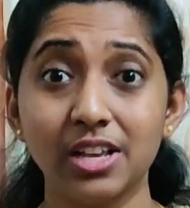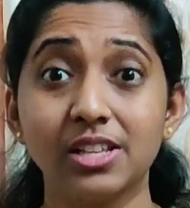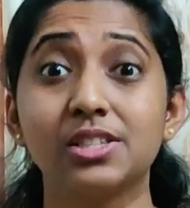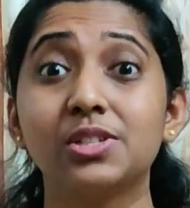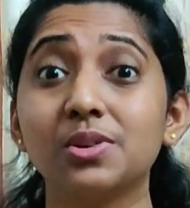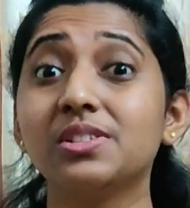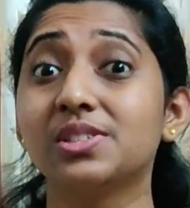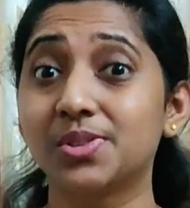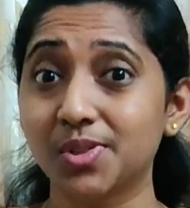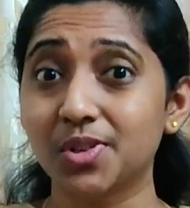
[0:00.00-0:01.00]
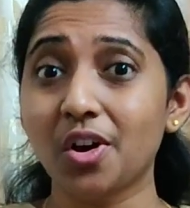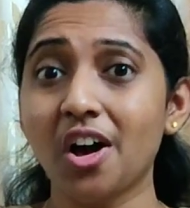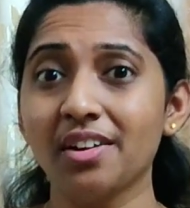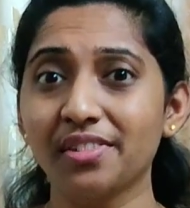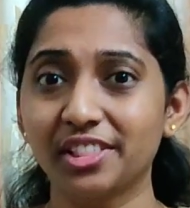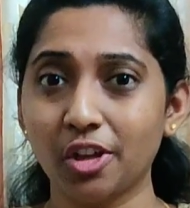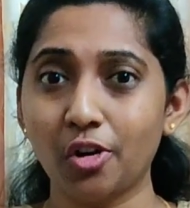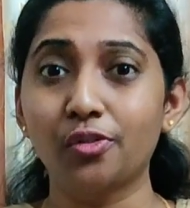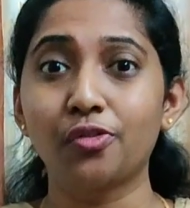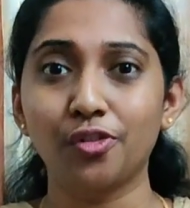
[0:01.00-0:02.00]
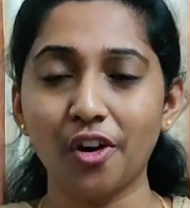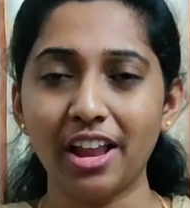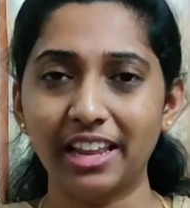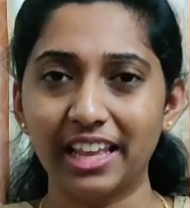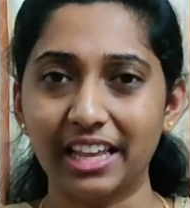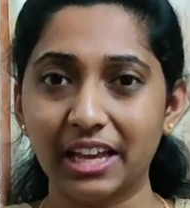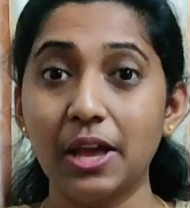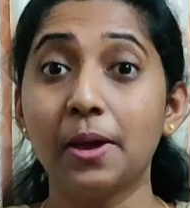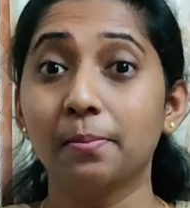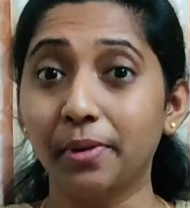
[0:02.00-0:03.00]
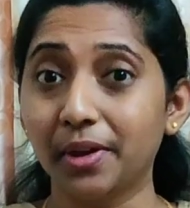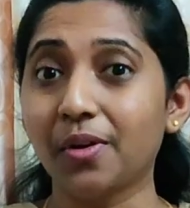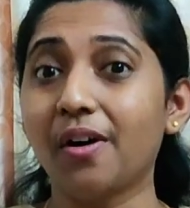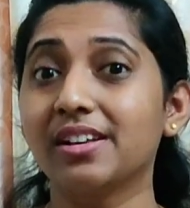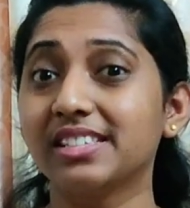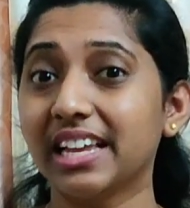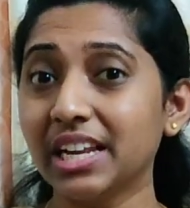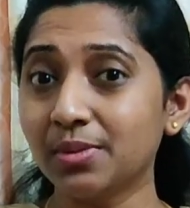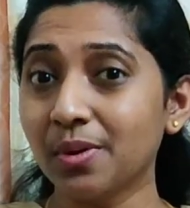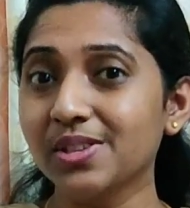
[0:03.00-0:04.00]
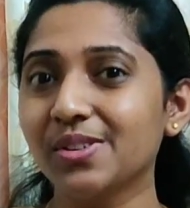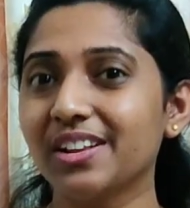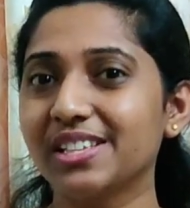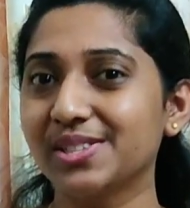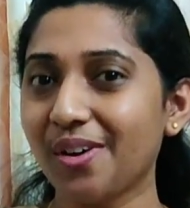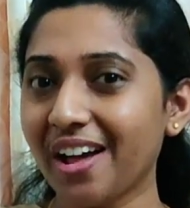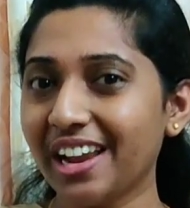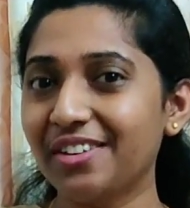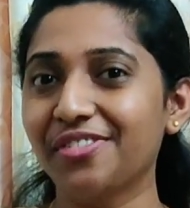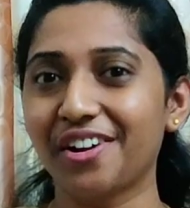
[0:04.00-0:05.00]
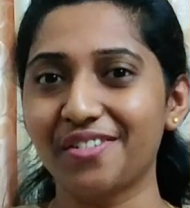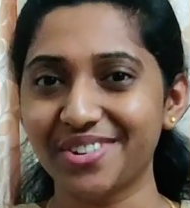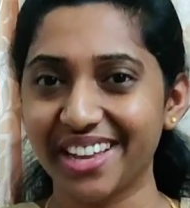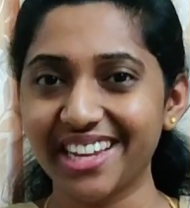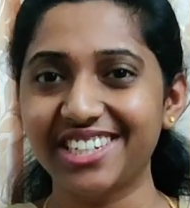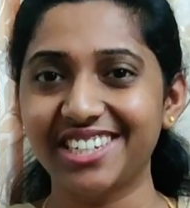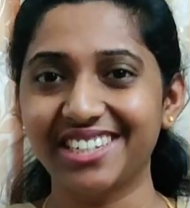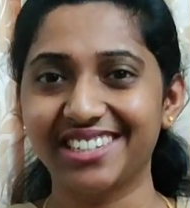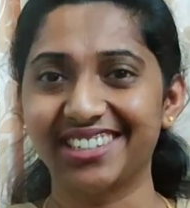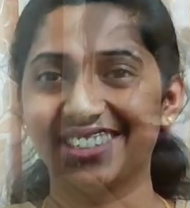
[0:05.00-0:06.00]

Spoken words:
stood strong without falling because it was on a solid foundation.